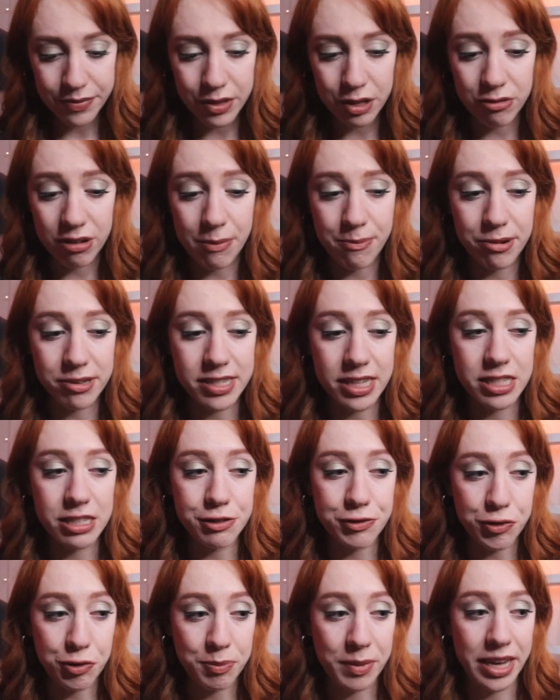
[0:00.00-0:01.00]
represents
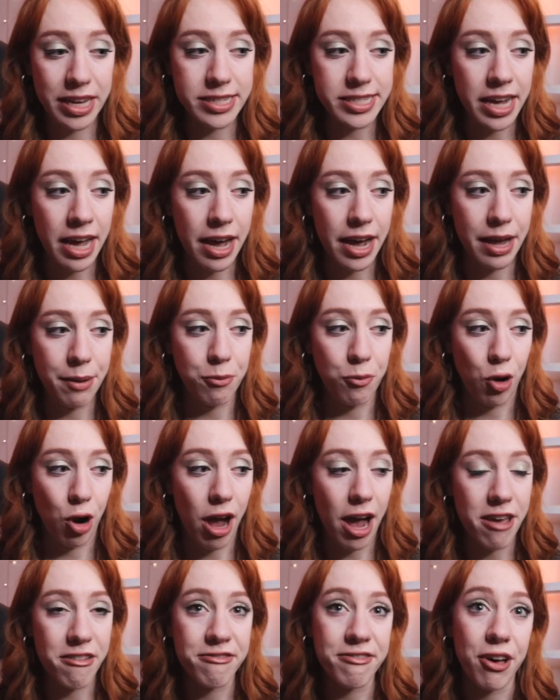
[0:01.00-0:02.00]
for me a time where
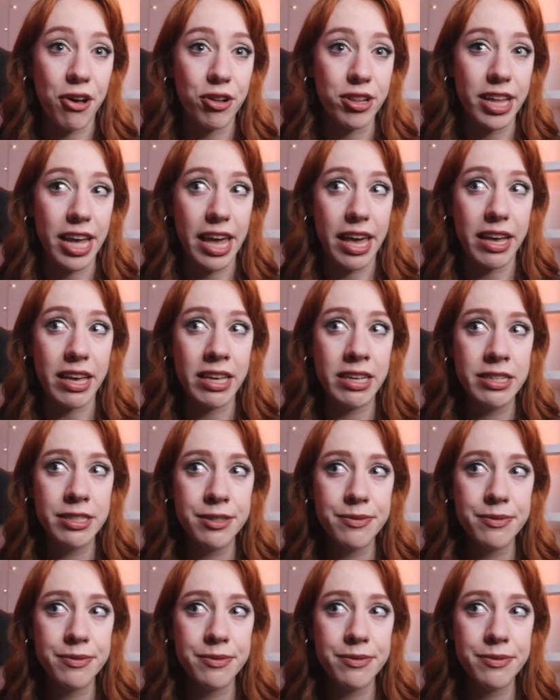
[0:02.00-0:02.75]
I felt like